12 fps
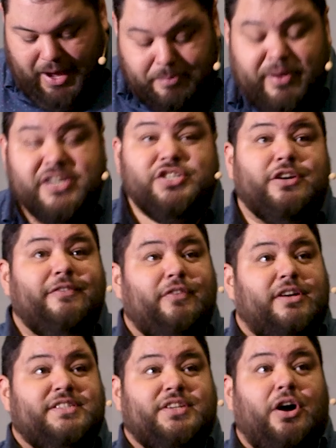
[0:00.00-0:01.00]
a picture of
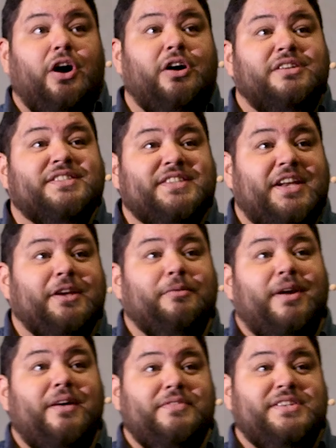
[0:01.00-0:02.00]
us all sitting
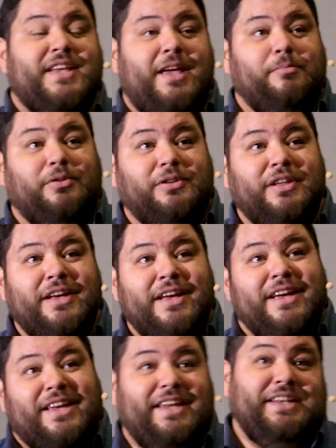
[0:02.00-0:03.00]
around the table
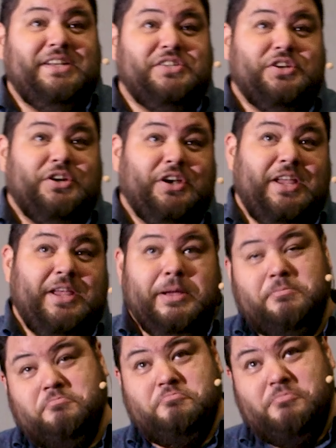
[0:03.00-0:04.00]
eating turkey.
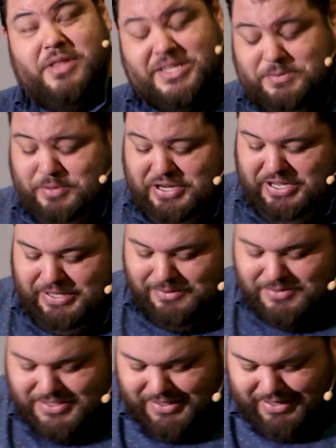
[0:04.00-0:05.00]
That's pretty
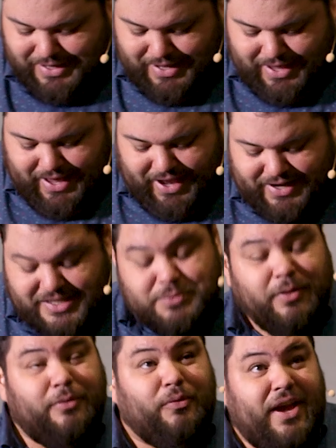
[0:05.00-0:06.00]
cute. And as
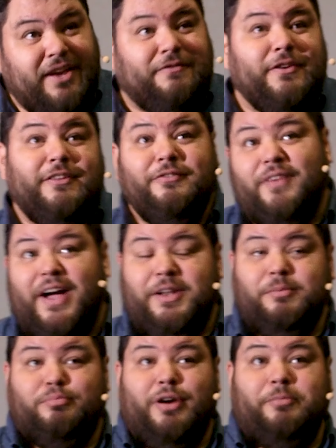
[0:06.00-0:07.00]
we wait for the
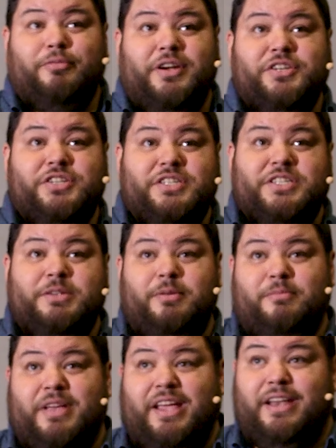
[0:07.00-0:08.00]
final preparations to
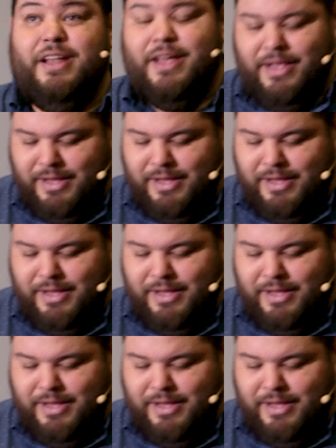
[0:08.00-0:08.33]
be made,